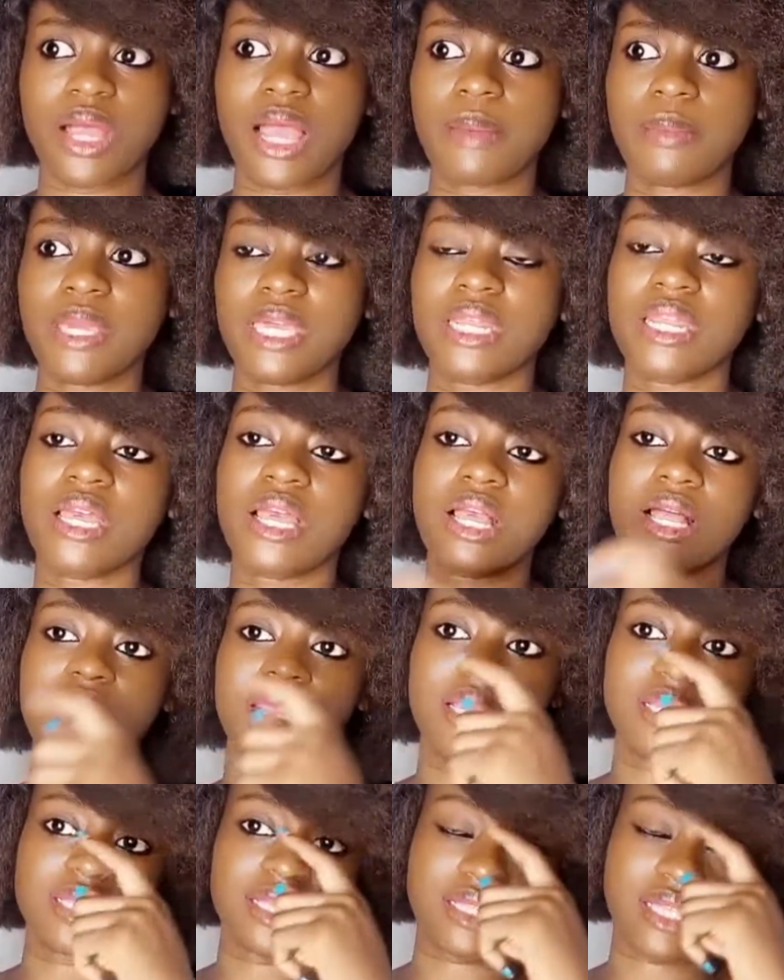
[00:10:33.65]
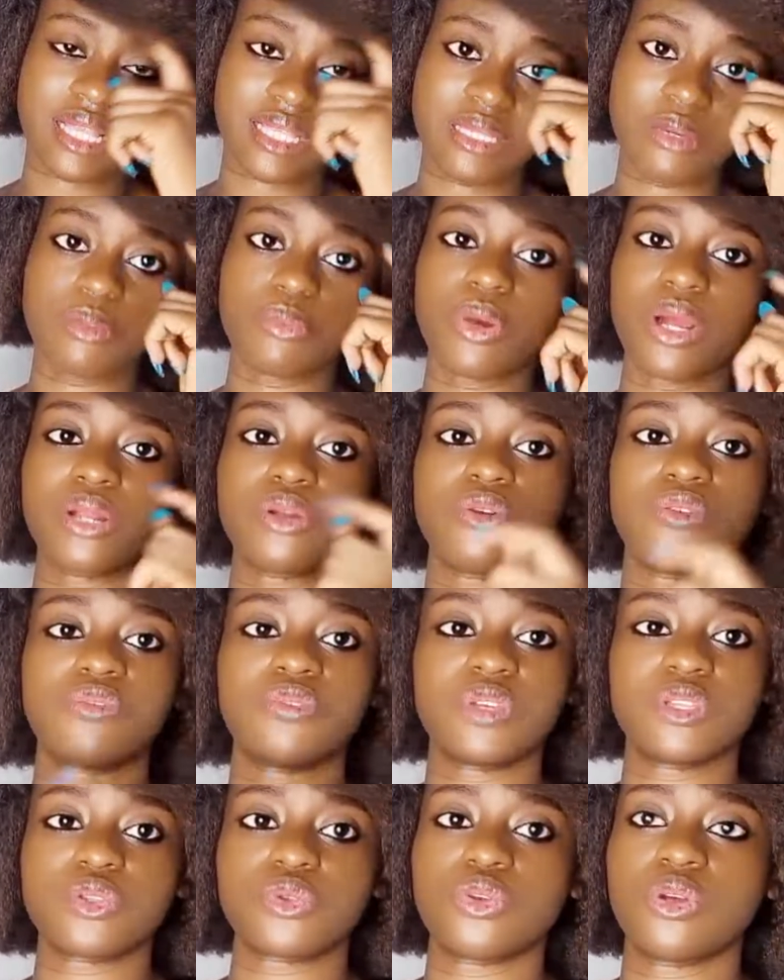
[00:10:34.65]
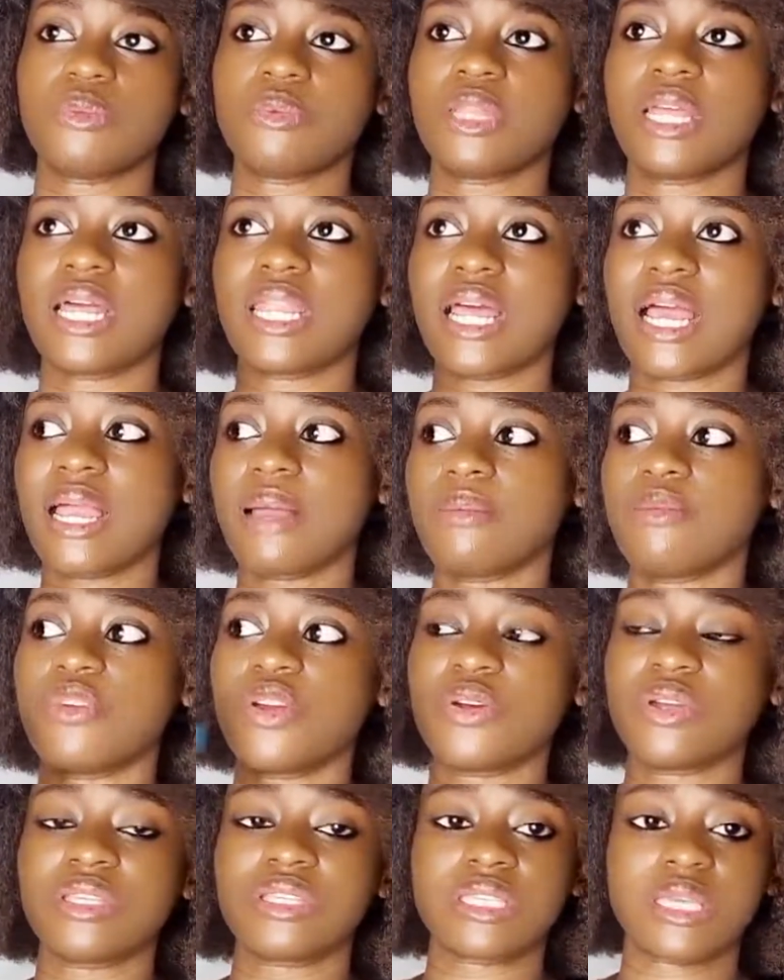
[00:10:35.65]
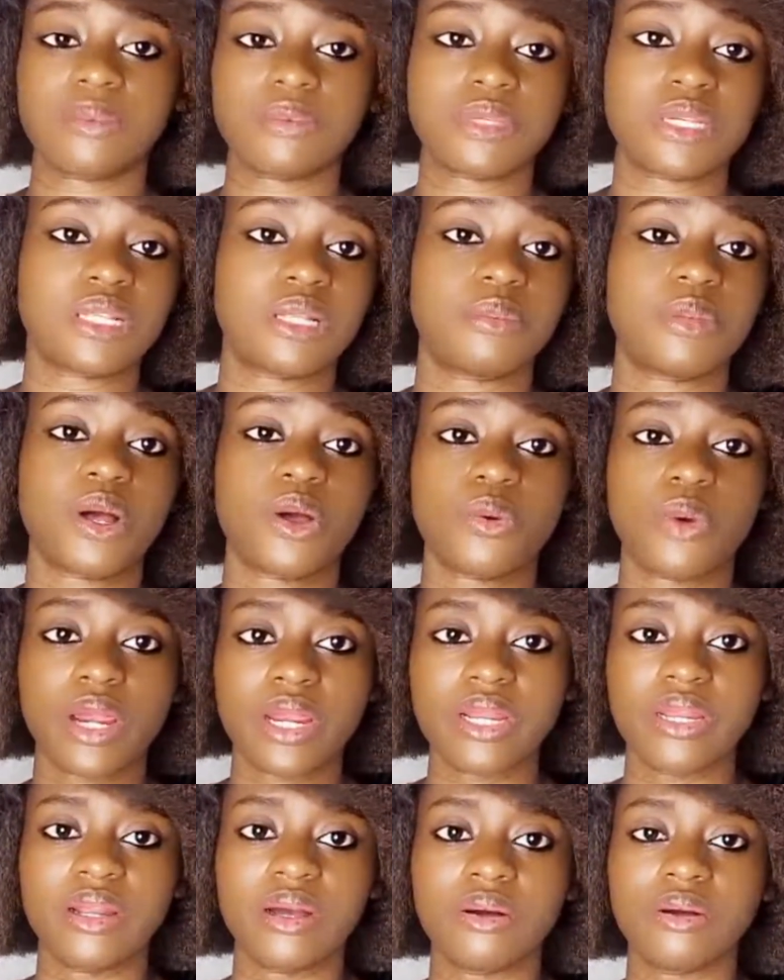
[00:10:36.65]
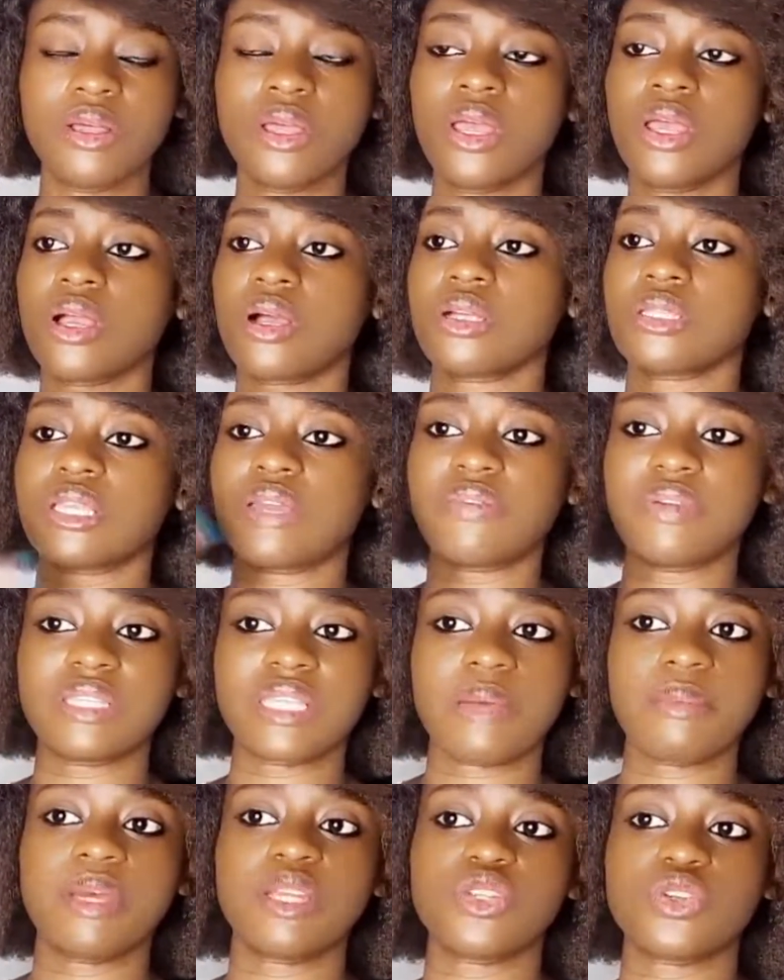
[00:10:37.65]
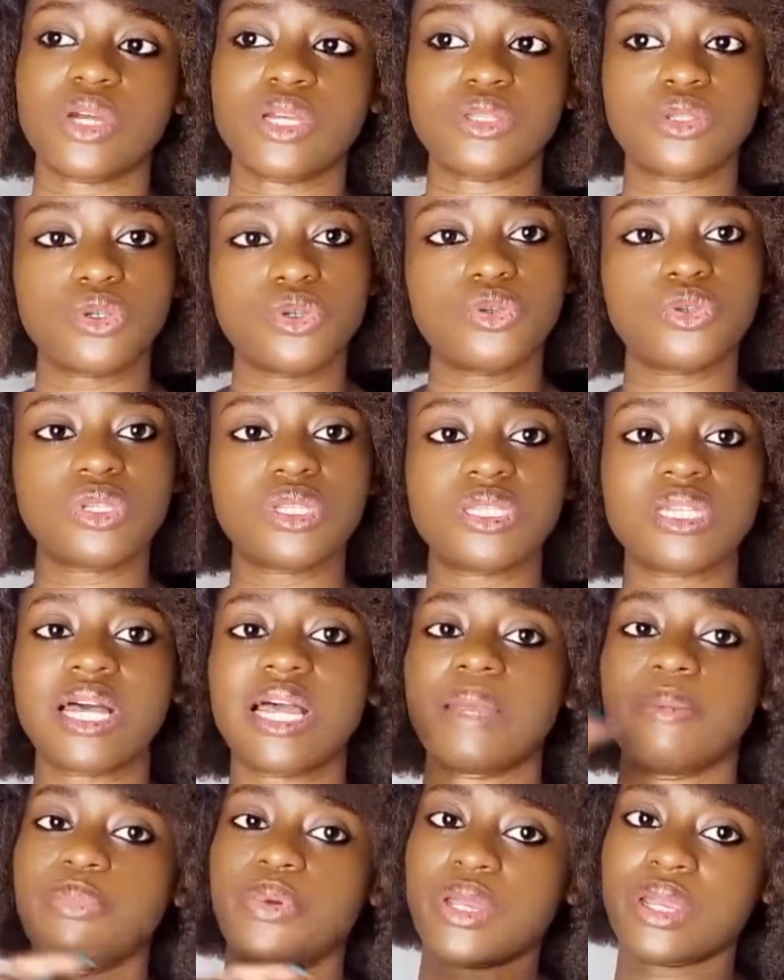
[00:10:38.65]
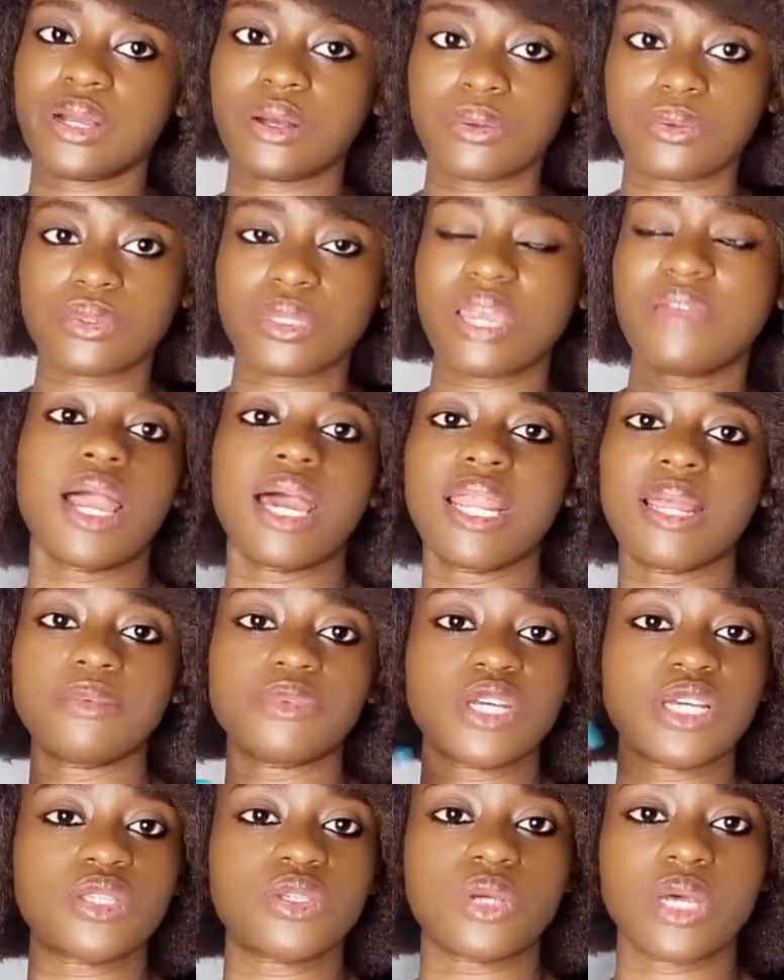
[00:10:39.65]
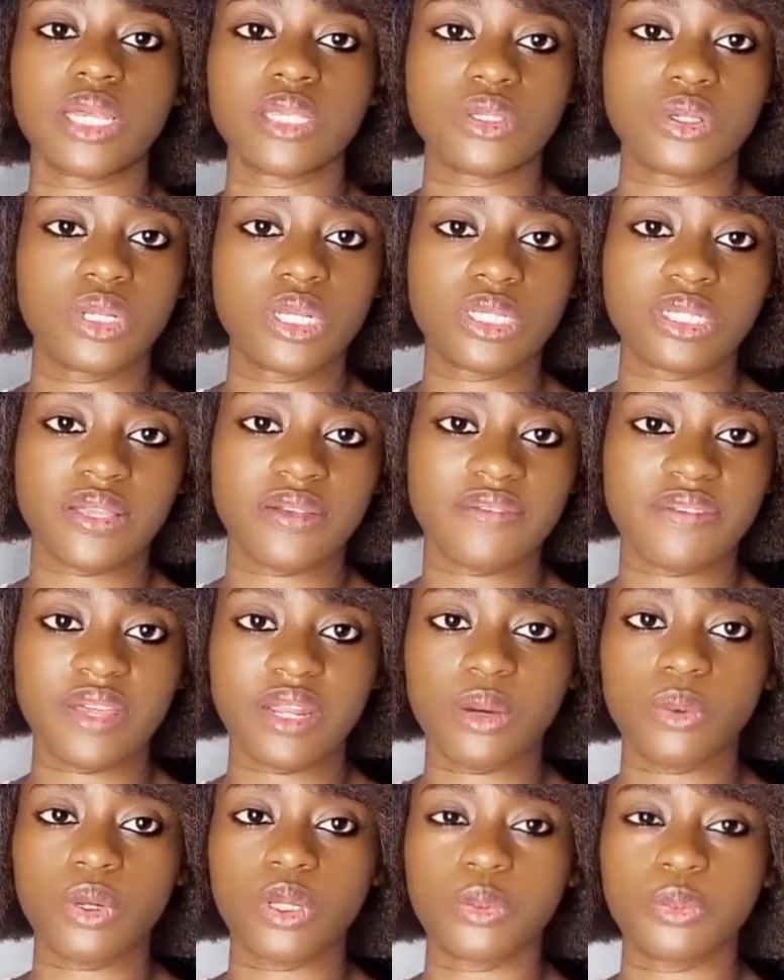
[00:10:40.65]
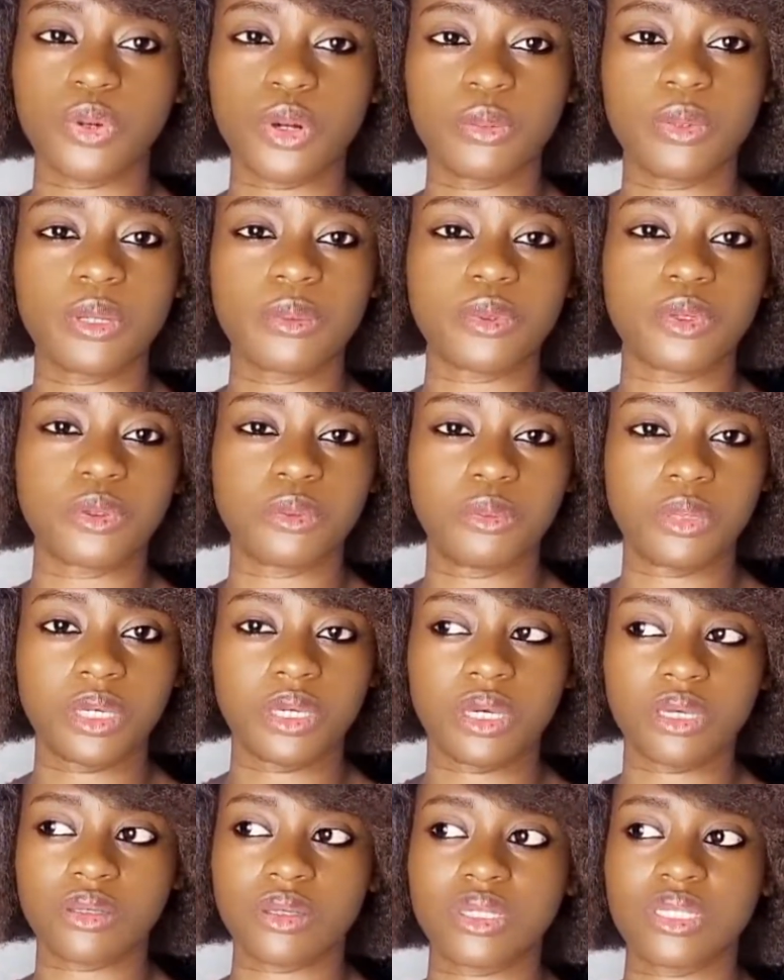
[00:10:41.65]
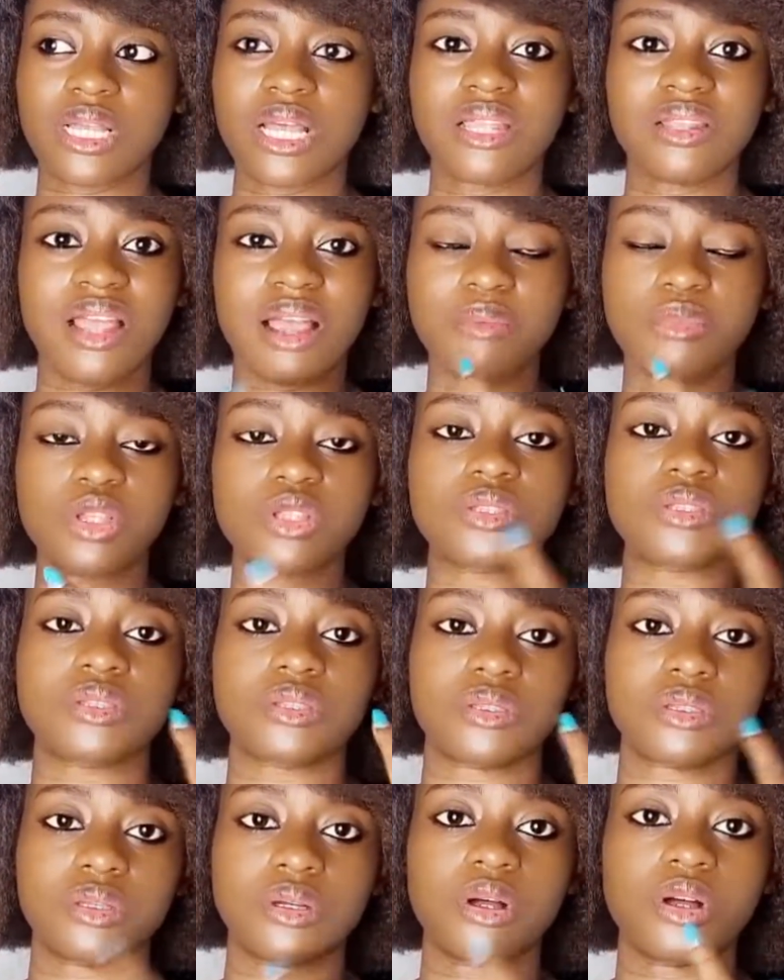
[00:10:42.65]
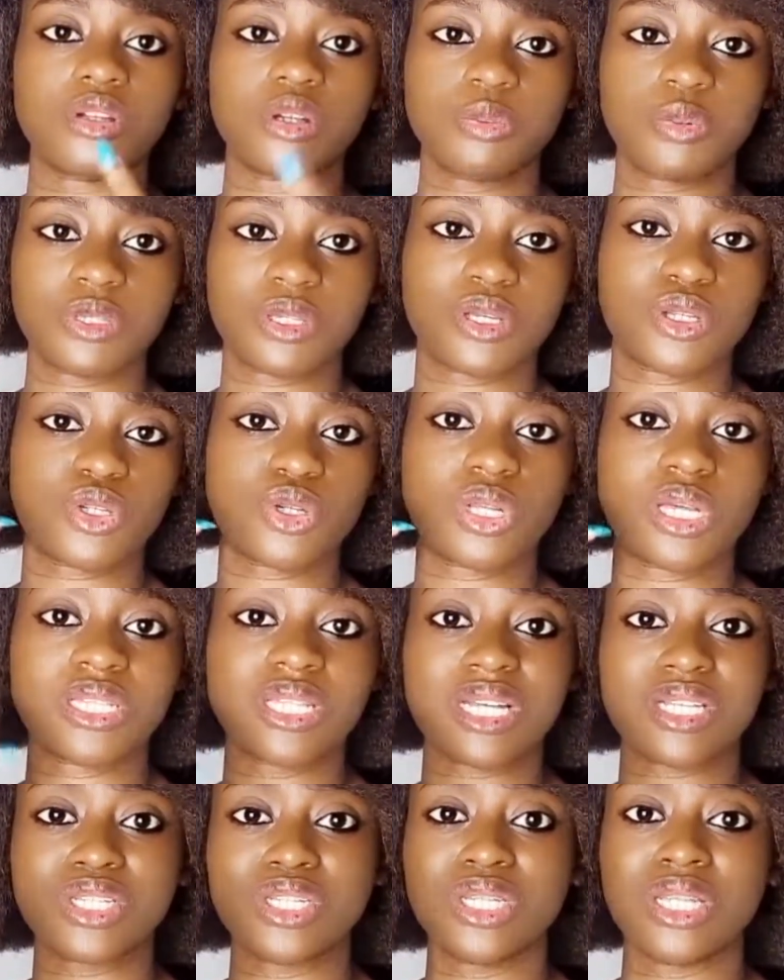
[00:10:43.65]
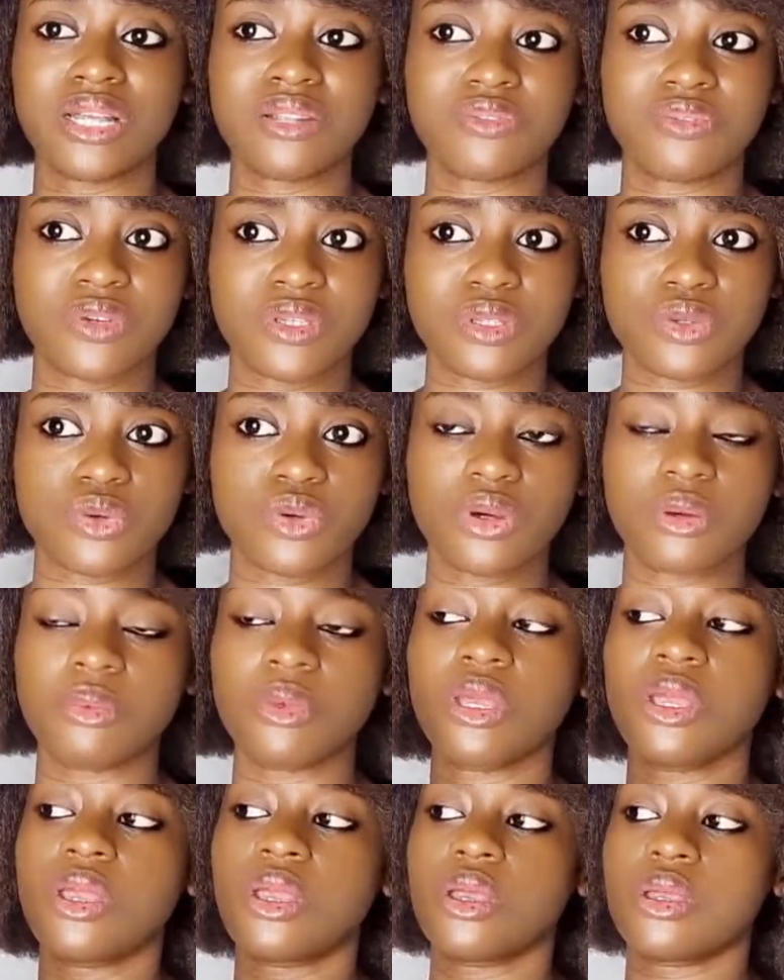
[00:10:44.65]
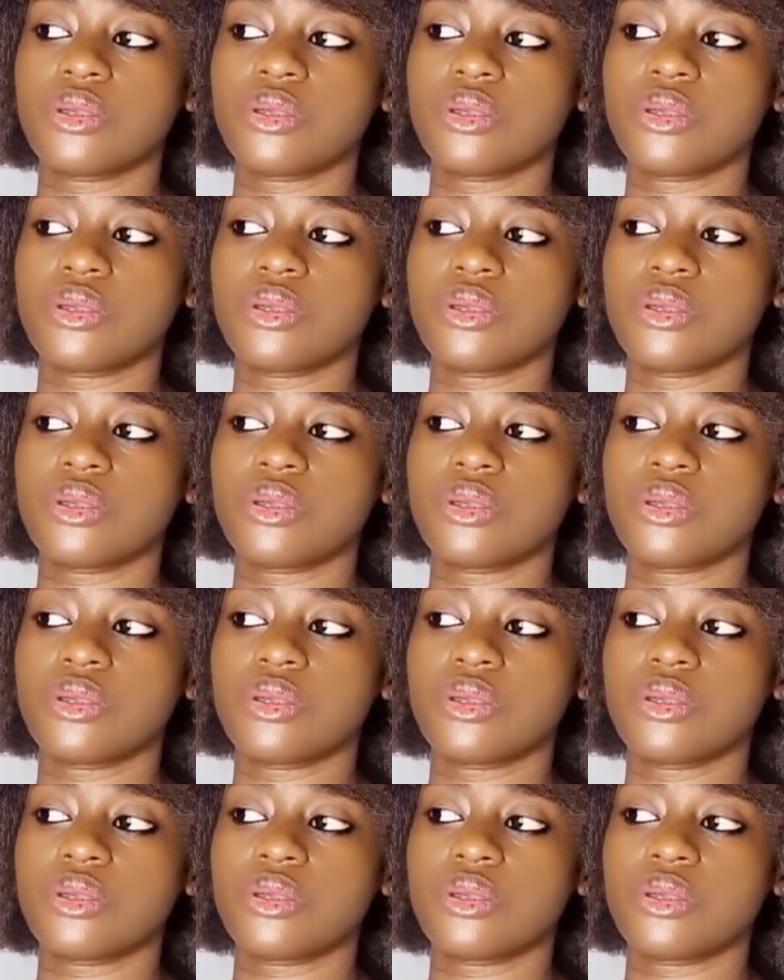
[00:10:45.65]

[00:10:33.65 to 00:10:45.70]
I mean, there's a certain brand of face cream that I am very skeptical about right now, because every time I try to use it, I break out. And I'm trying to isolate and find out what the problem could be, because I'm not still 100% sure that's actually that face cream.